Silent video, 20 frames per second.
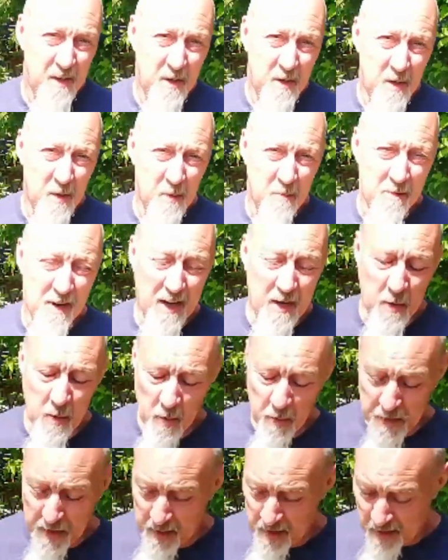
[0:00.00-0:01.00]
on
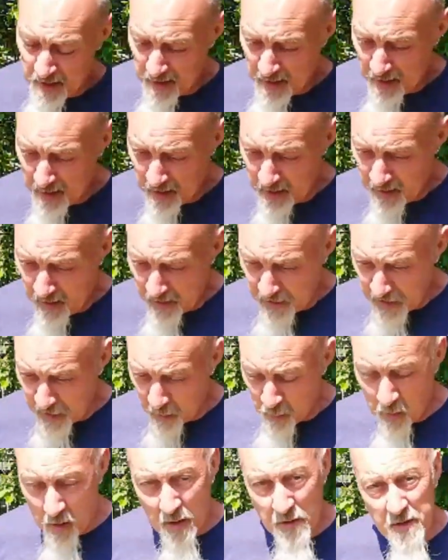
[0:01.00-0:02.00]
record. So
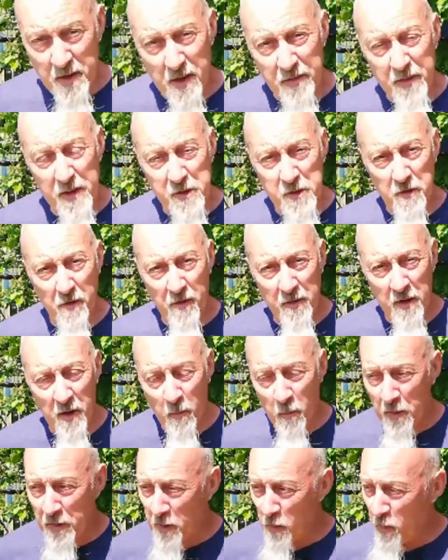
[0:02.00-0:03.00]
what on earth is going
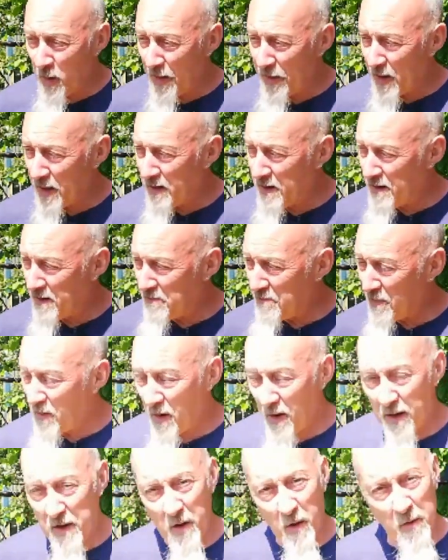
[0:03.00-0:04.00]
on with the weather,
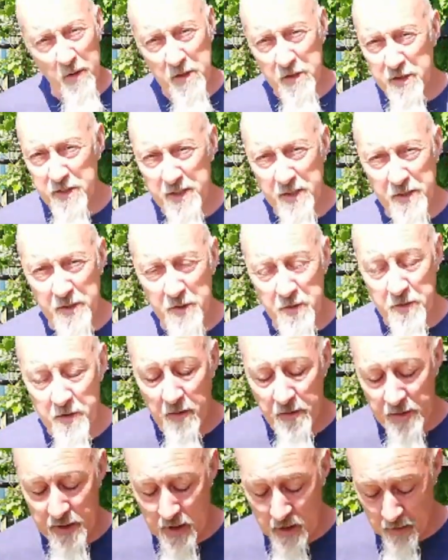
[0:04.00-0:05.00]
I honestly do
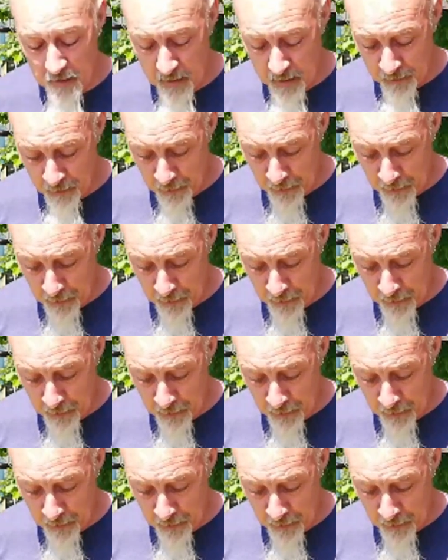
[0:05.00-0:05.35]
not know.